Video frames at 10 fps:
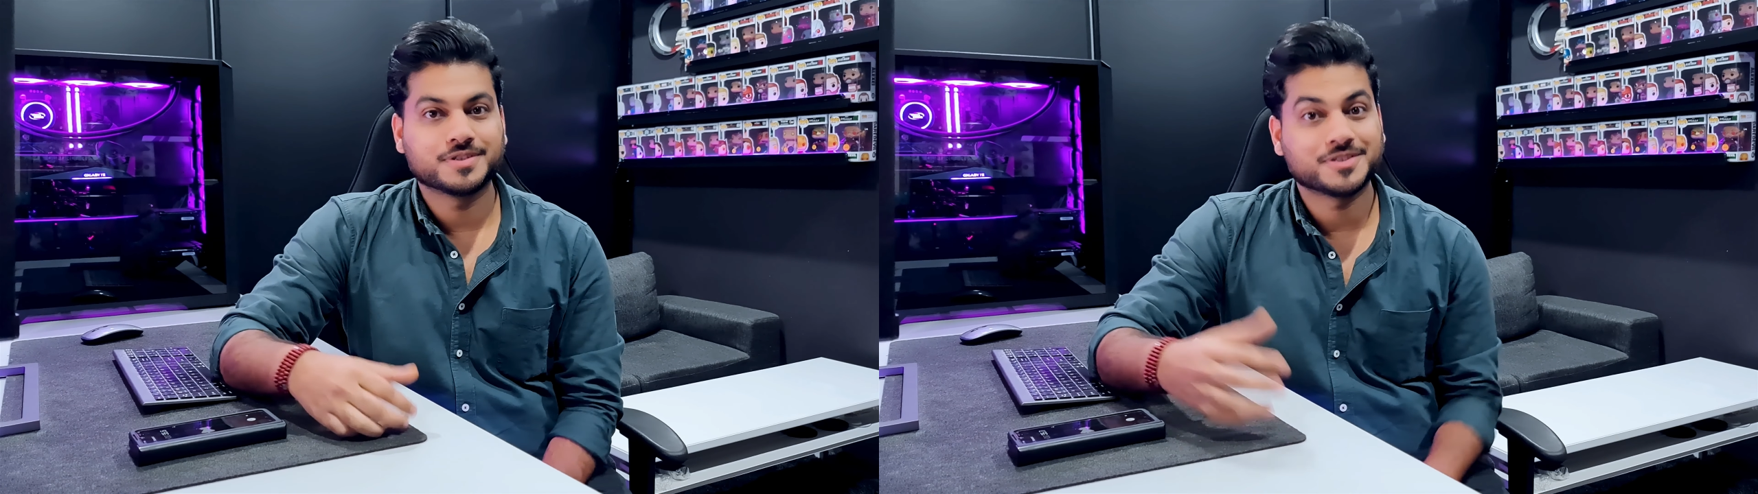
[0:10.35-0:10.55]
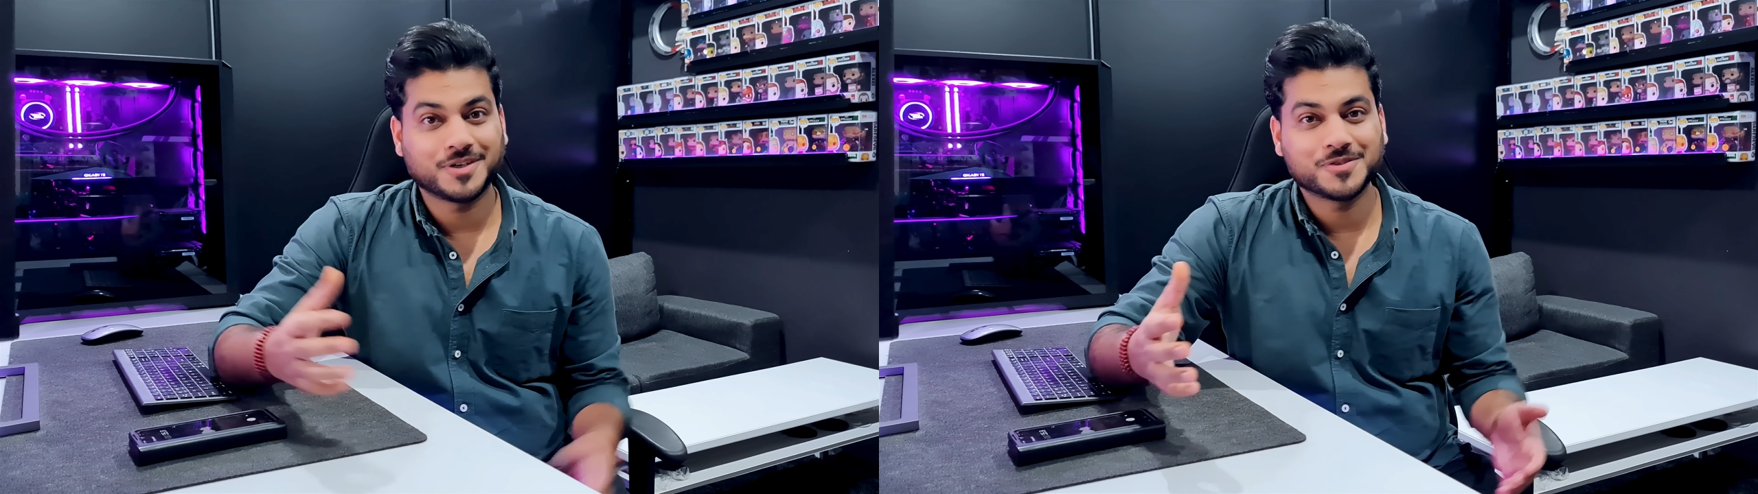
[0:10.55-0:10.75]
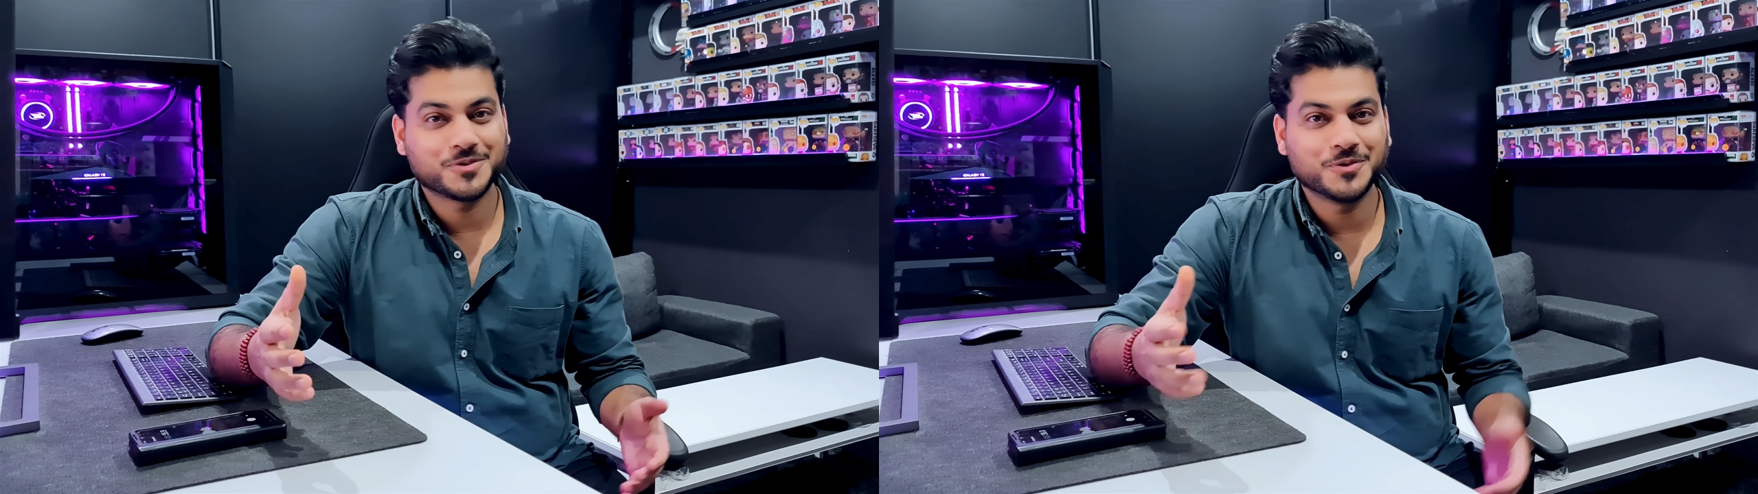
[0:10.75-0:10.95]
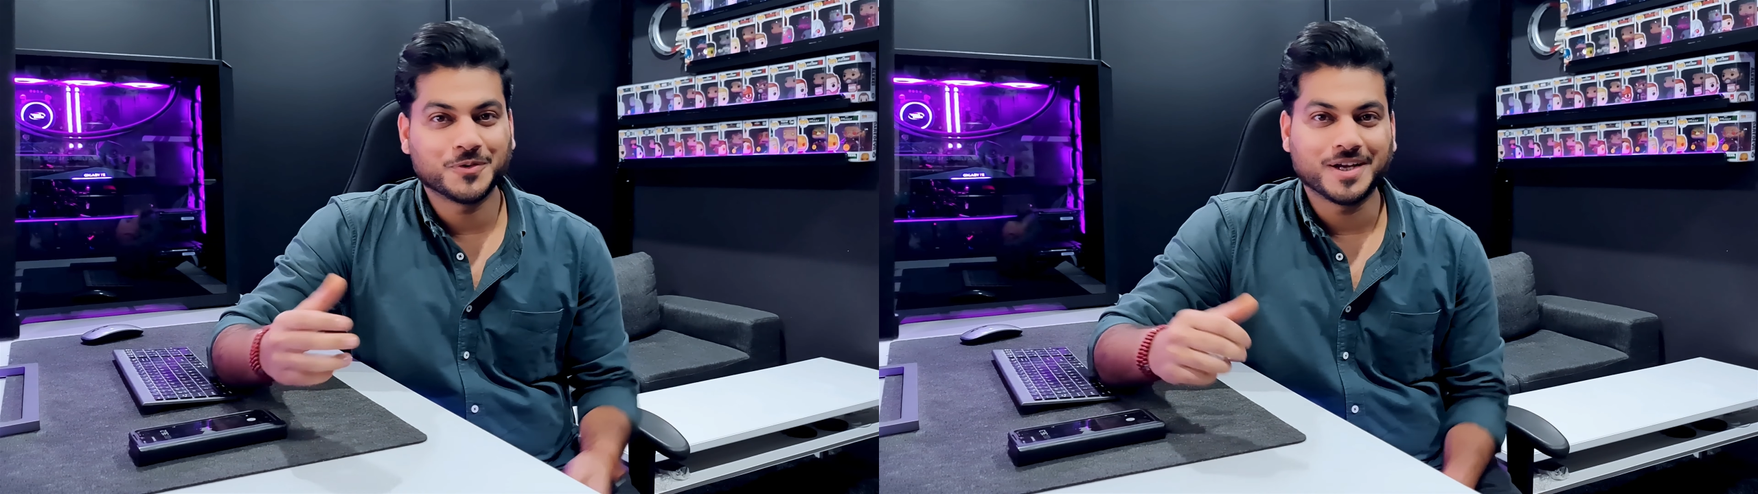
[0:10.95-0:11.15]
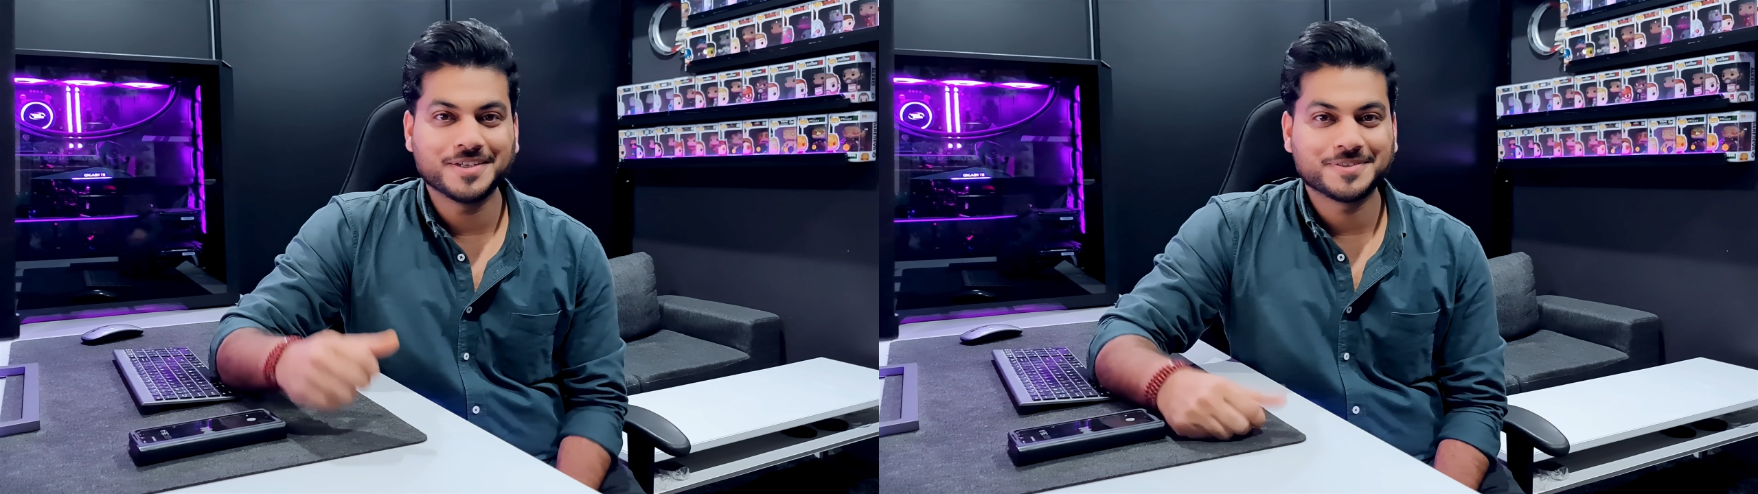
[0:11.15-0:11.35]
Sounds cool,
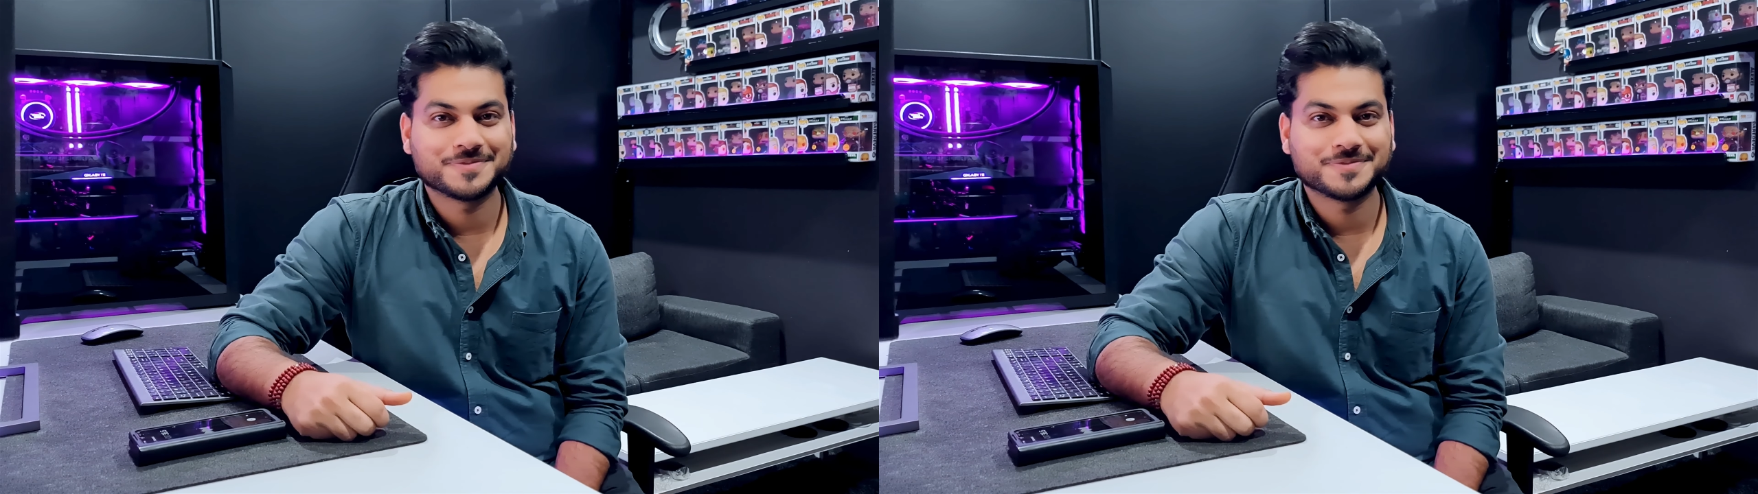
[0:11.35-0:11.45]
right?